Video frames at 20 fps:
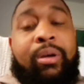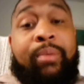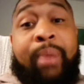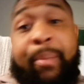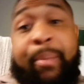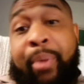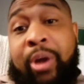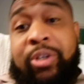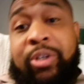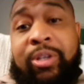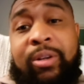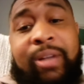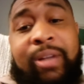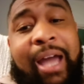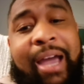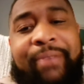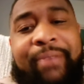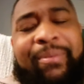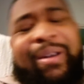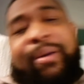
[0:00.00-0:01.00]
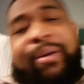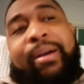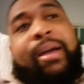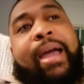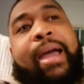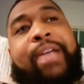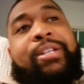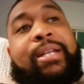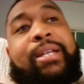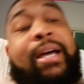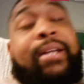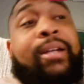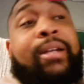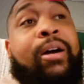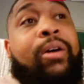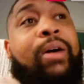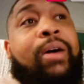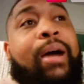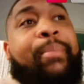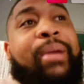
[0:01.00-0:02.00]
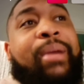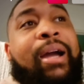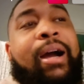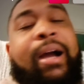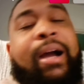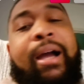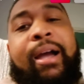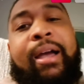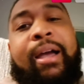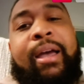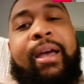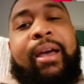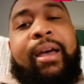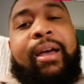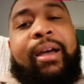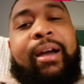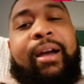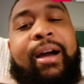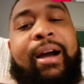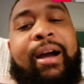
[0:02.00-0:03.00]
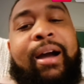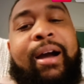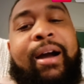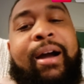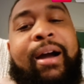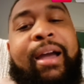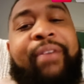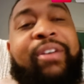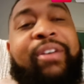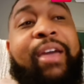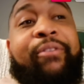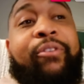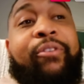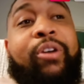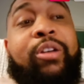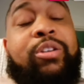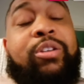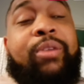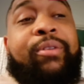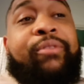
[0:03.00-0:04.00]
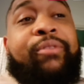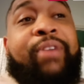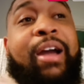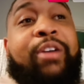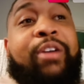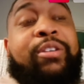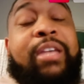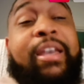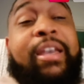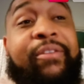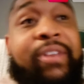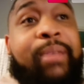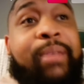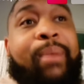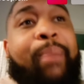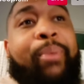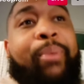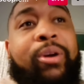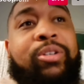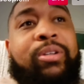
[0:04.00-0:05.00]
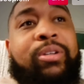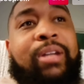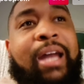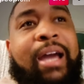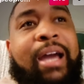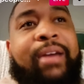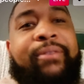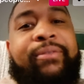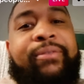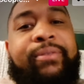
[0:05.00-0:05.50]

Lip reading: My personal life? Well, actually, I don't. I mean, I advocate for conservative values even in my personal life.